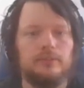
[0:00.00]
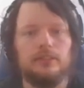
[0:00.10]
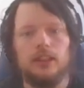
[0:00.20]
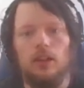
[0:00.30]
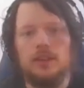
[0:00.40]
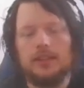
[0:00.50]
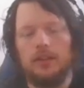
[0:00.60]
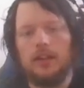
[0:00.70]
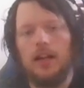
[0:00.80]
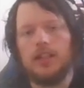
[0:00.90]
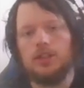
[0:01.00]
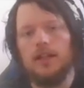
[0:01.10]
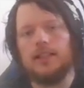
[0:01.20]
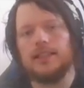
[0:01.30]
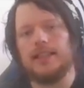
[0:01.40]
go into our
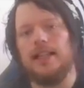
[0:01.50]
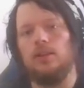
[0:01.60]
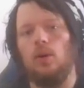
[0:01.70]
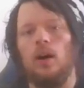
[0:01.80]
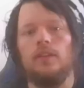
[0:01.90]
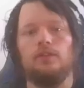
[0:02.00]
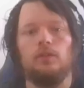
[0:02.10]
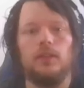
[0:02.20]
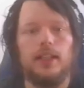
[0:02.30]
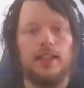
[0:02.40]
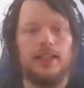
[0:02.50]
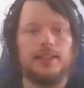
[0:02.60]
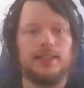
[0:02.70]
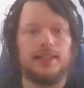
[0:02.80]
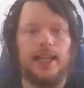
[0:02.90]
construct, send off
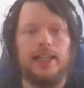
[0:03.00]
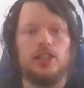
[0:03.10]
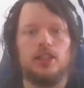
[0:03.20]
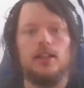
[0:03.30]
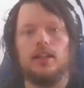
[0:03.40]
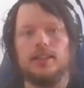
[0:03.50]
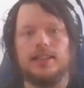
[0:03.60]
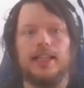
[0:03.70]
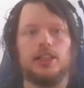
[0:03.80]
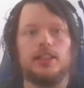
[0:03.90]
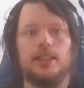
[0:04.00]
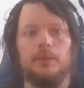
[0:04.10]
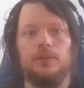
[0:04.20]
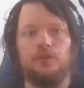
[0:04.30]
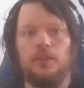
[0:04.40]
his Sage, because Sage can
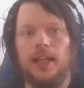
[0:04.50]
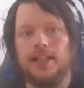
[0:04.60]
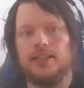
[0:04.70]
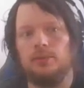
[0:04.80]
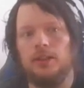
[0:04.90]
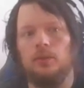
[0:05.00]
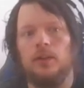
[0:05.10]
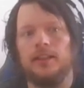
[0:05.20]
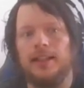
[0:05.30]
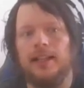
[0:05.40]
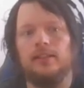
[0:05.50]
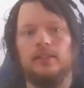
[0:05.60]
summon from the hand, so we don't want that.